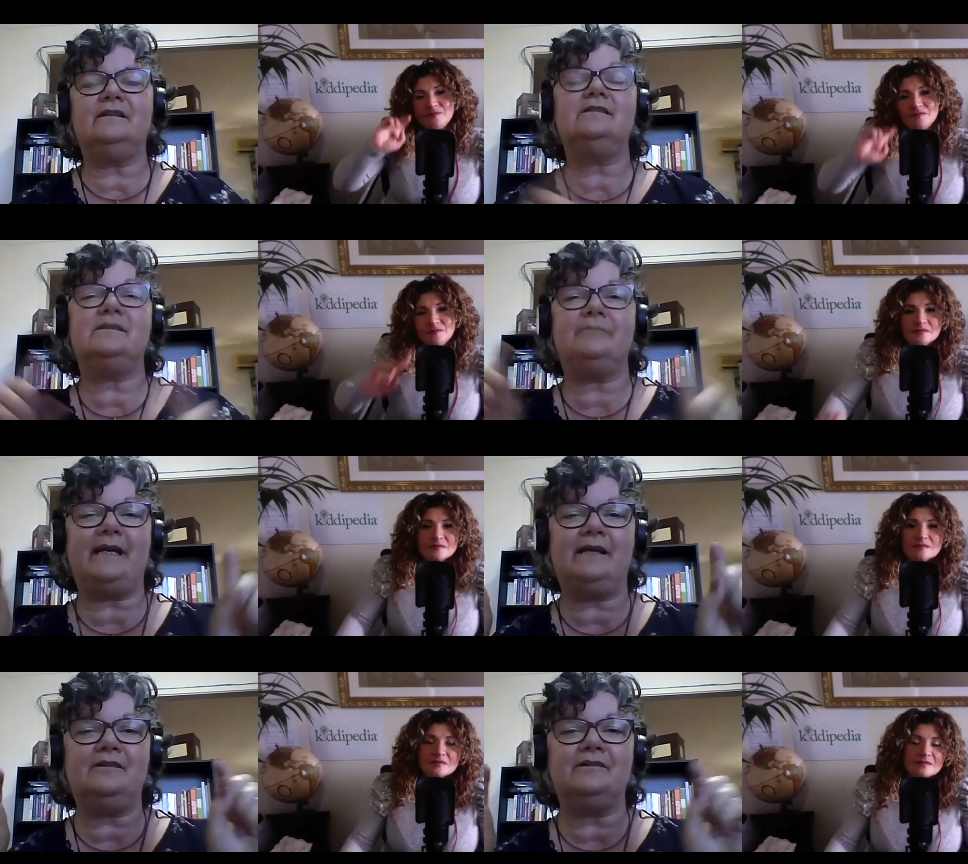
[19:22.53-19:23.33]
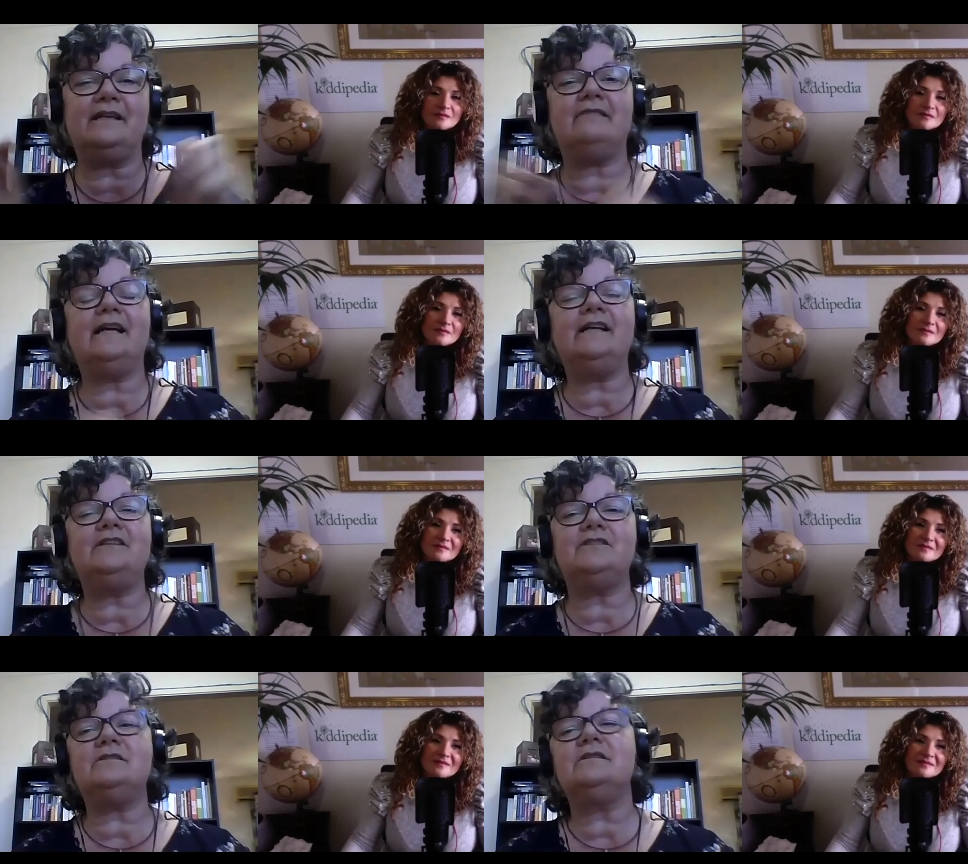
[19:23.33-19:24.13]
Speaker 1: depending on their
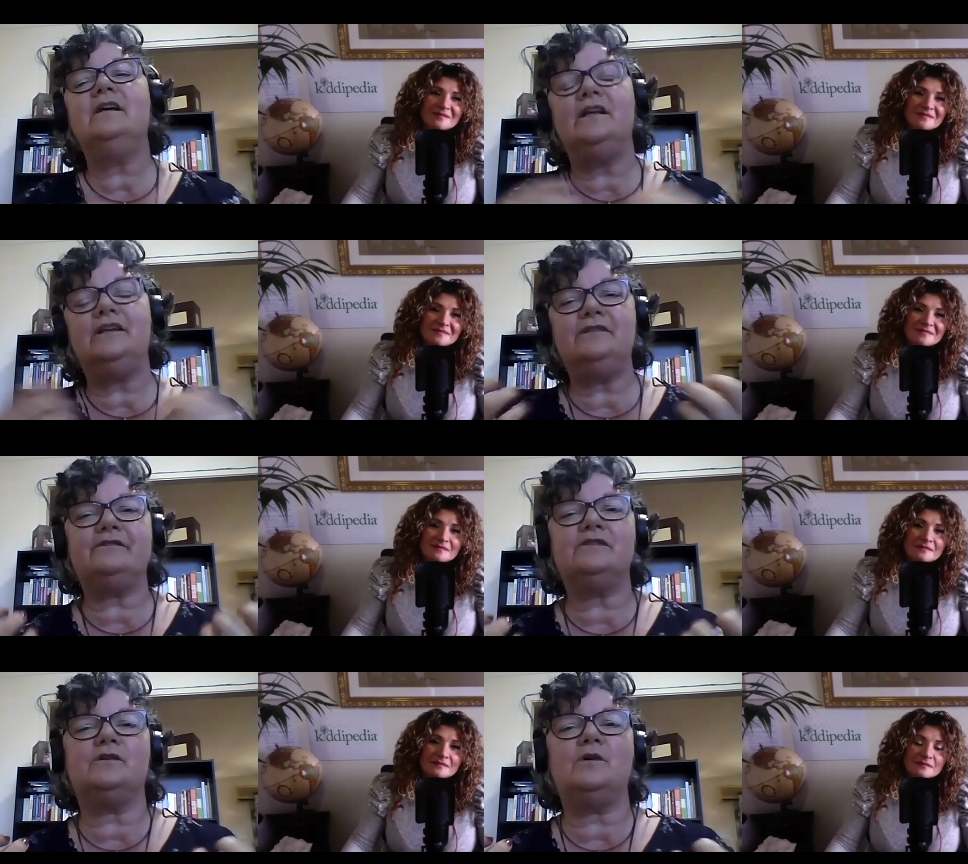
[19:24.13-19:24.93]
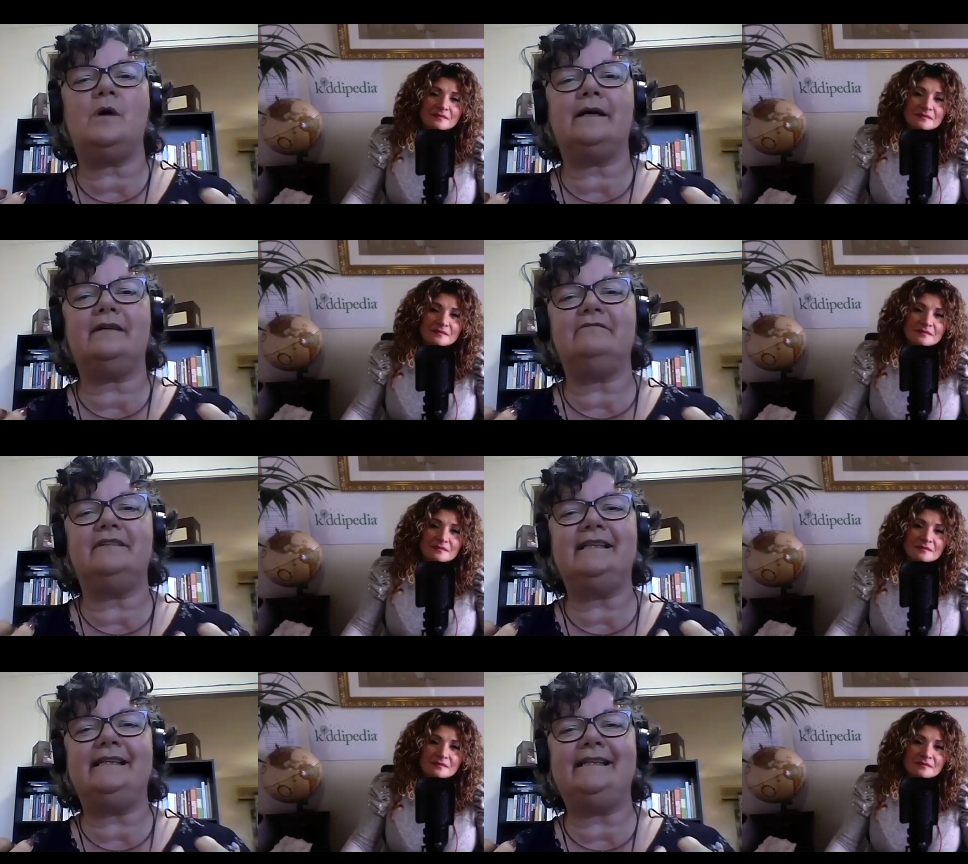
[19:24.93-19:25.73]
ages, you've got quiet
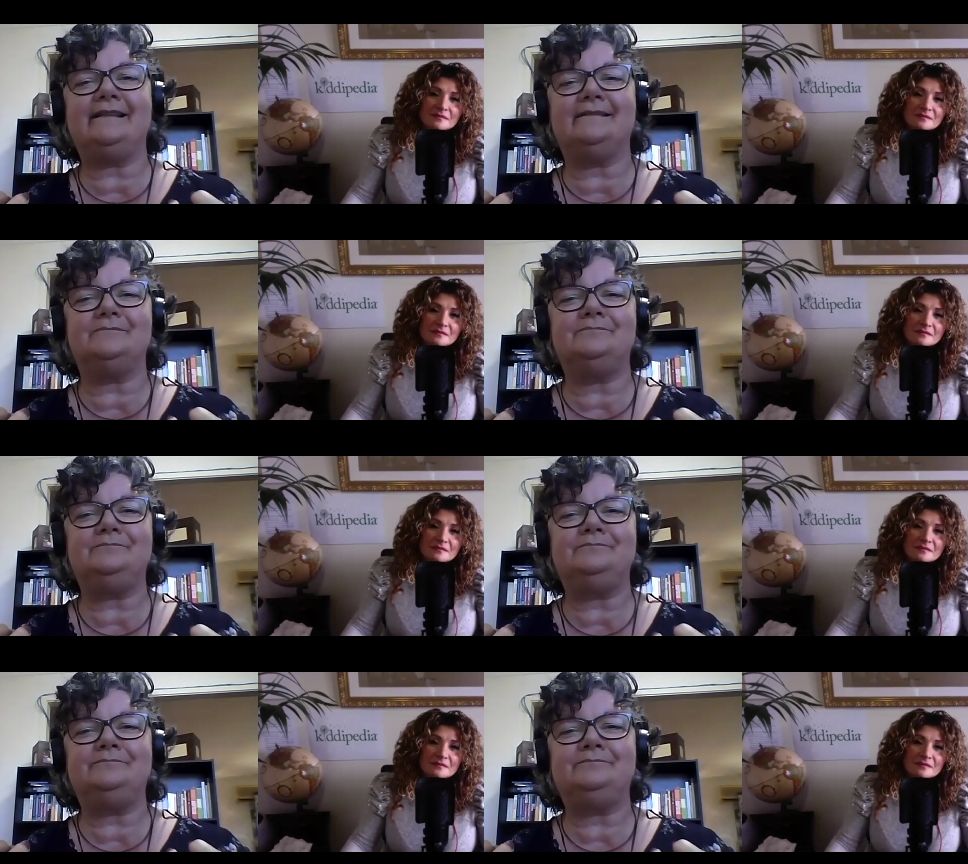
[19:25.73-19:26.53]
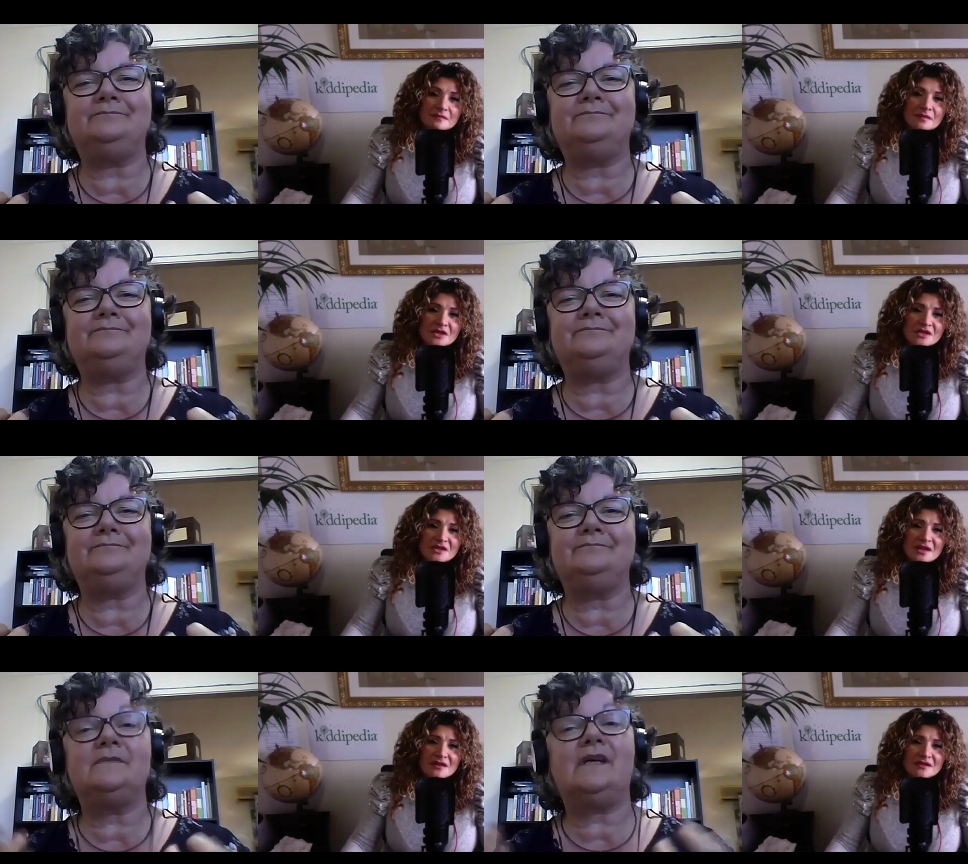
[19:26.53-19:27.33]
reading.
Speaker 2: So
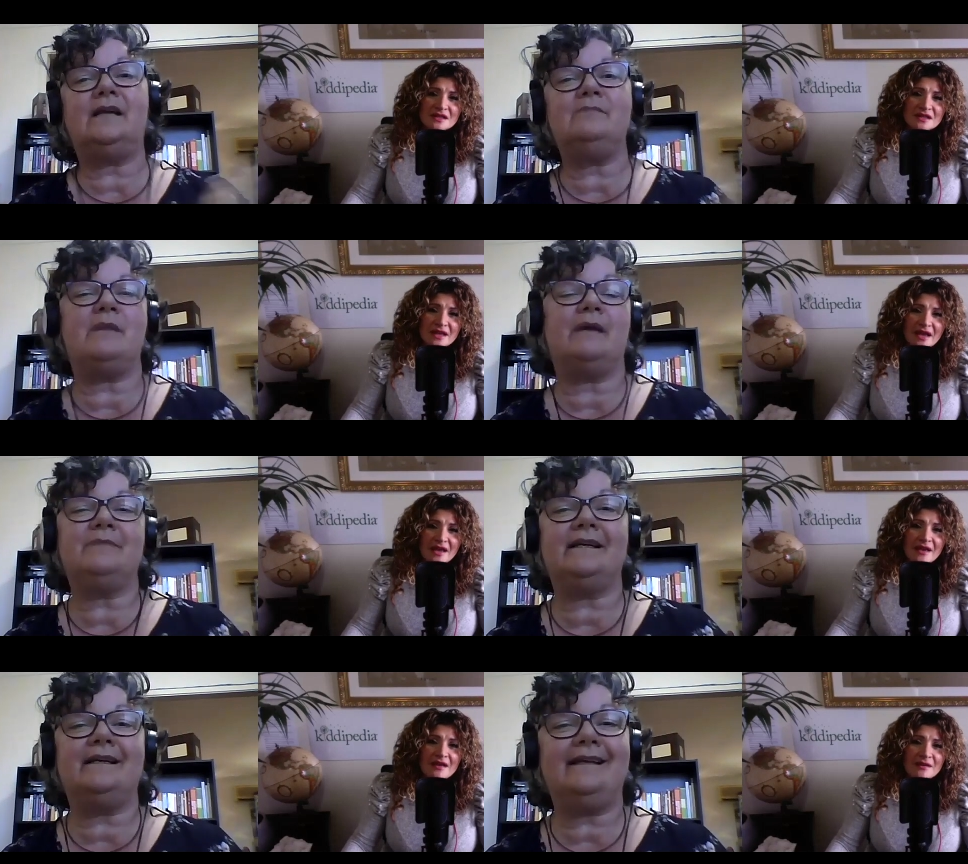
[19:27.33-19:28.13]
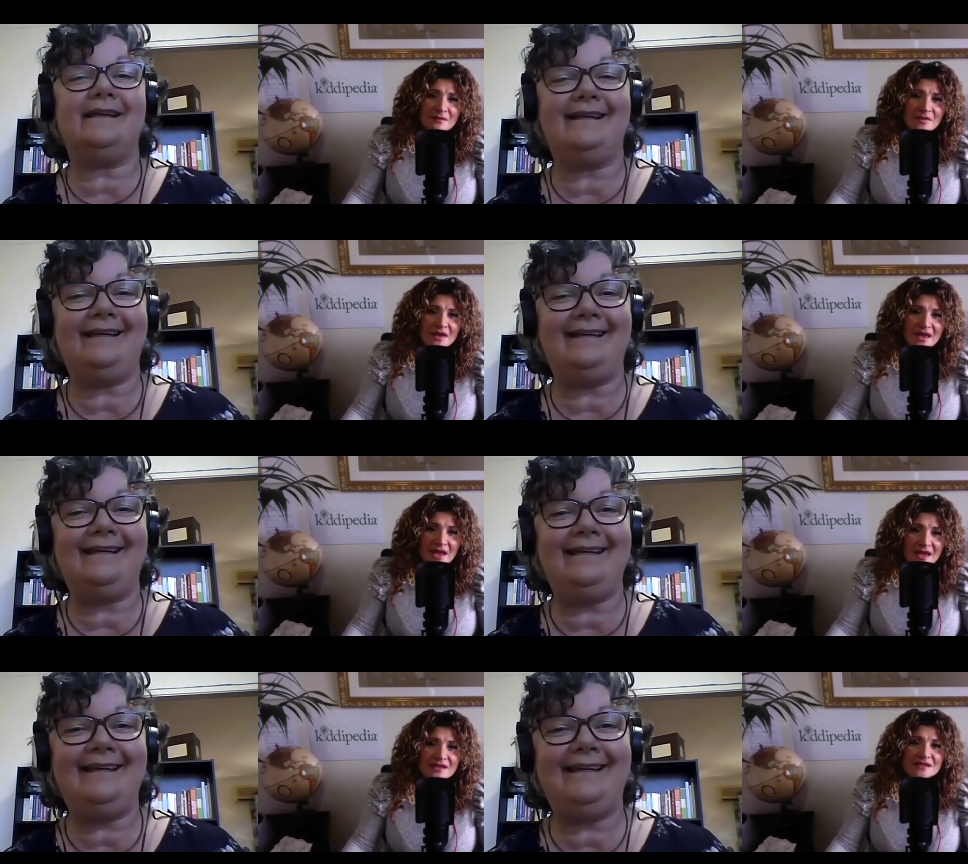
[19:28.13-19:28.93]
the, so the mum, key the
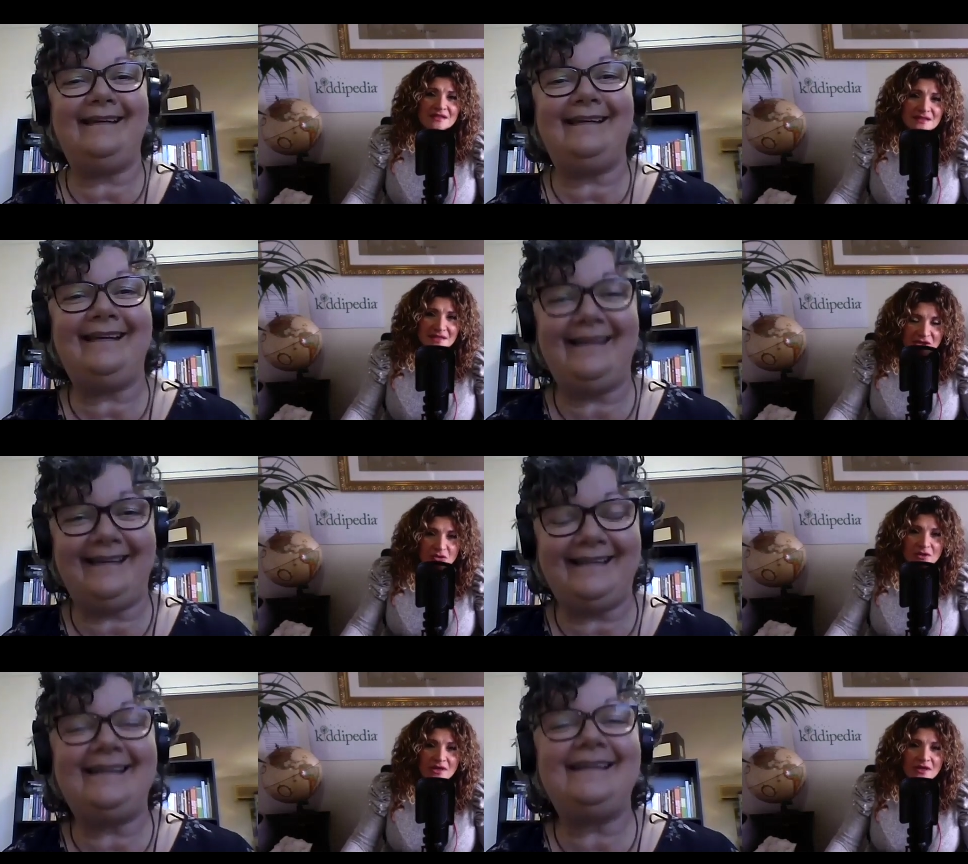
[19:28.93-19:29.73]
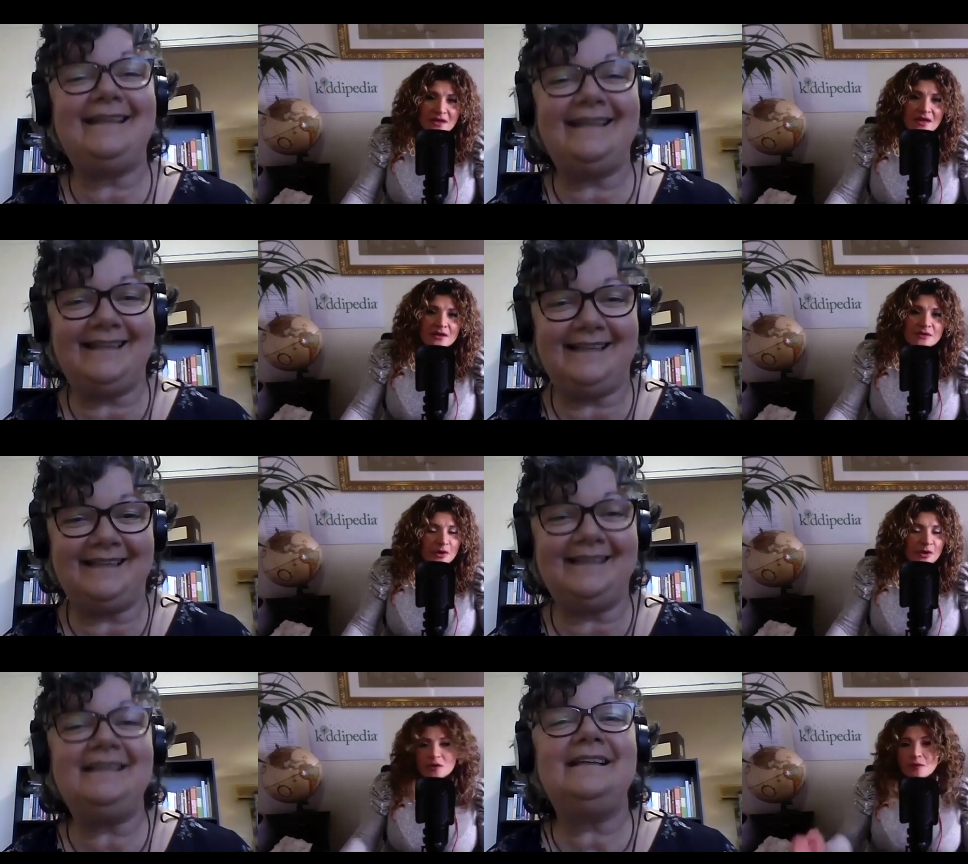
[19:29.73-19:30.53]
key is to scheduling.
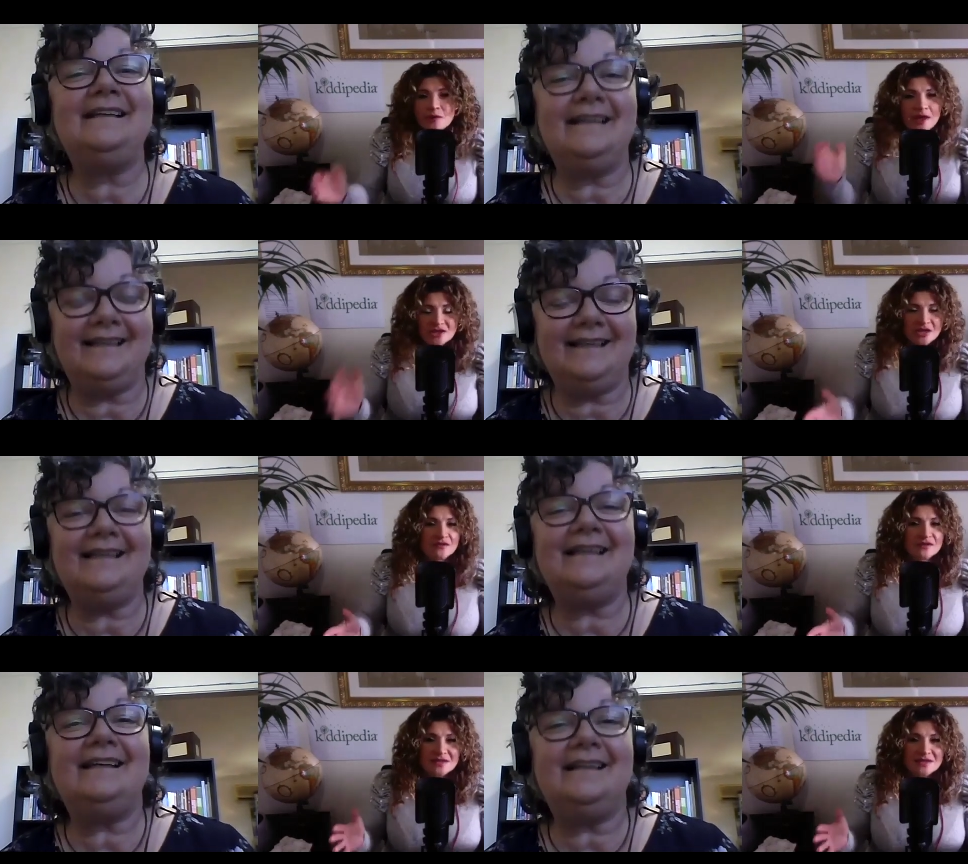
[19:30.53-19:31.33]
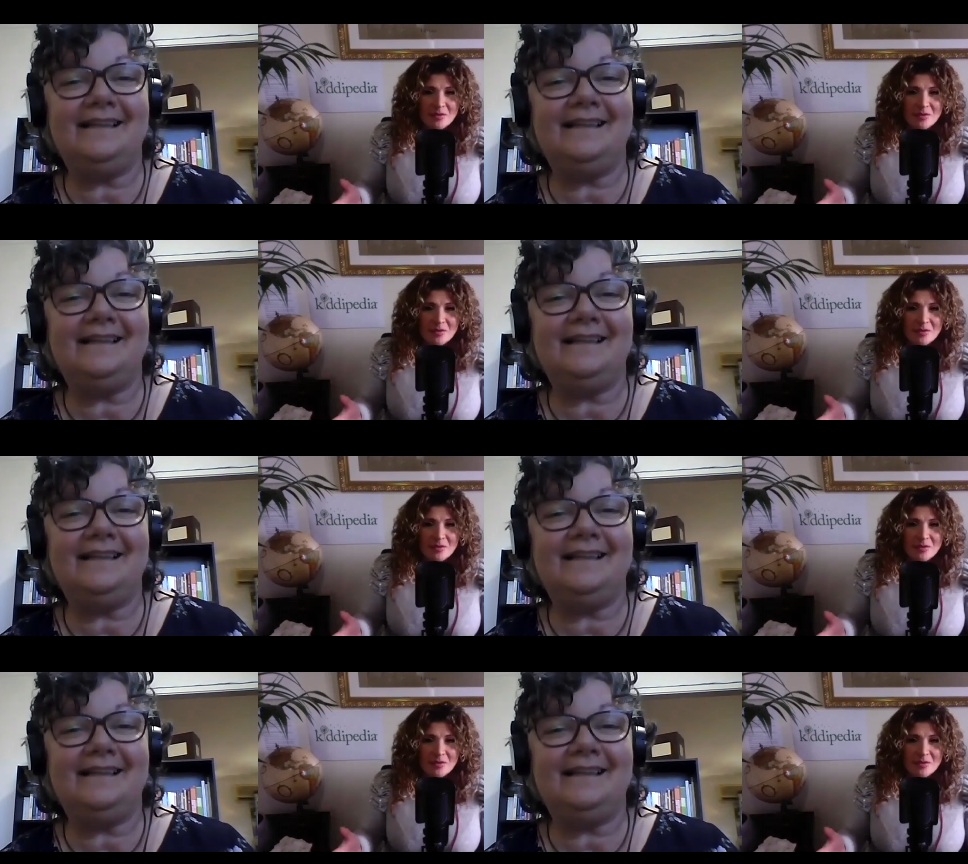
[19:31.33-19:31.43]
We each have the same